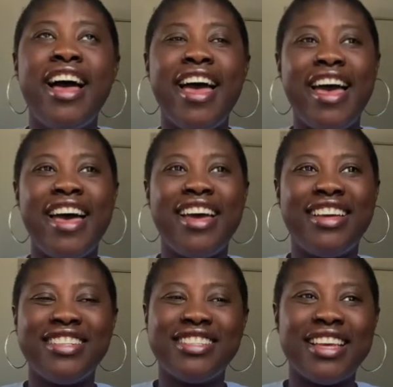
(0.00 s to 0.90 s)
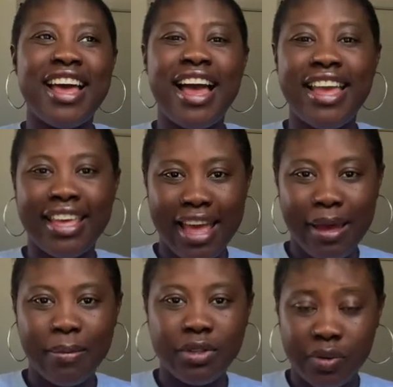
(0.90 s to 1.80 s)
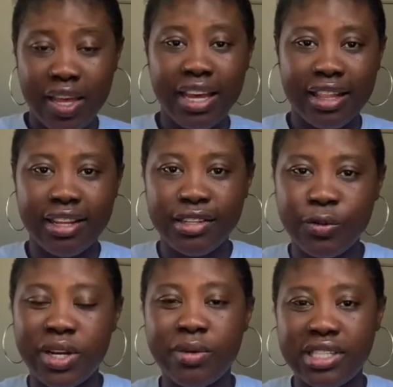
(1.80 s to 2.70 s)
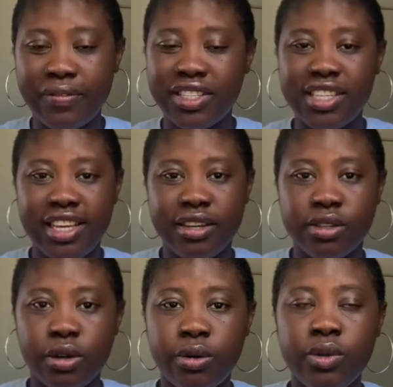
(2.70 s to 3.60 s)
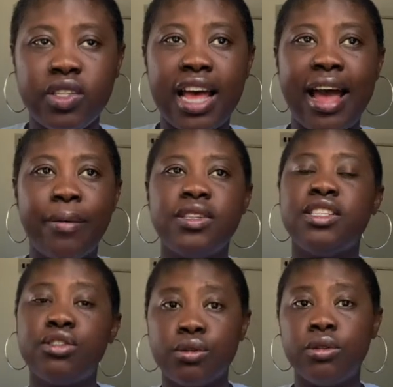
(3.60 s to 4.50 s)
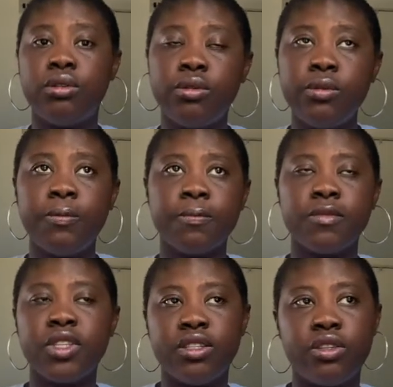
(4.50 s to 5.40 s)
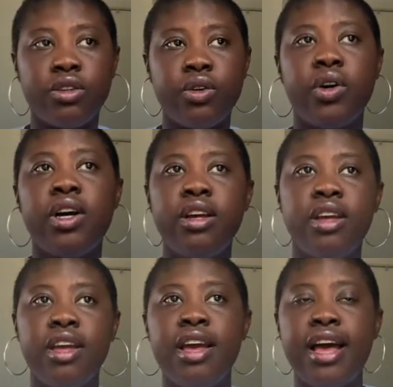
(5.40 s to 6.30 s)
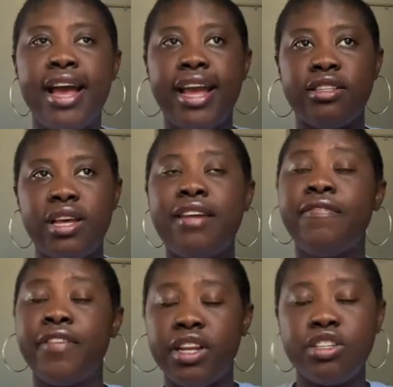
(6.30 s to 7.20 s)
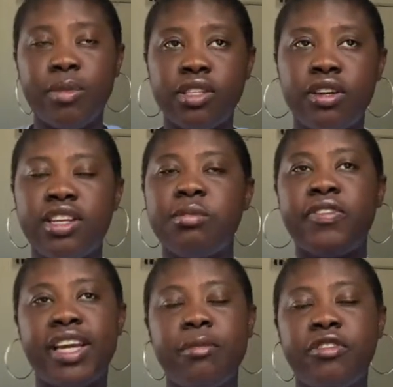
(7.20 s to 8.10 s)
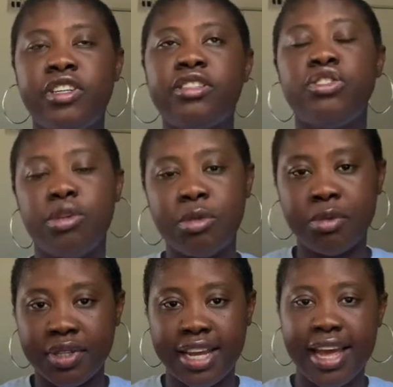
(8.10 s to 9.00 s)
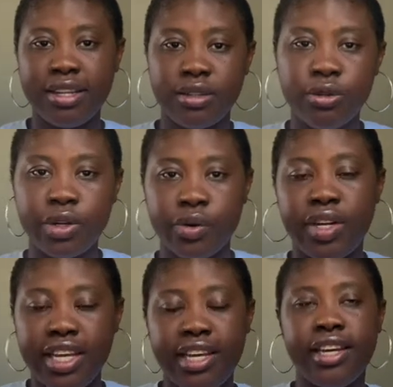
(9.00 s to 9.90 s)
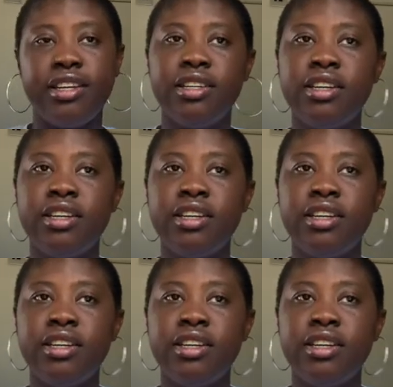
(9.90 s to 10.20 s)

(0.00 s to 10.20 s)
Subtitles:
And I came to England when I was 17 years old. I was in school, so I finished my studies before I came over to join my mom and dad, who were already here.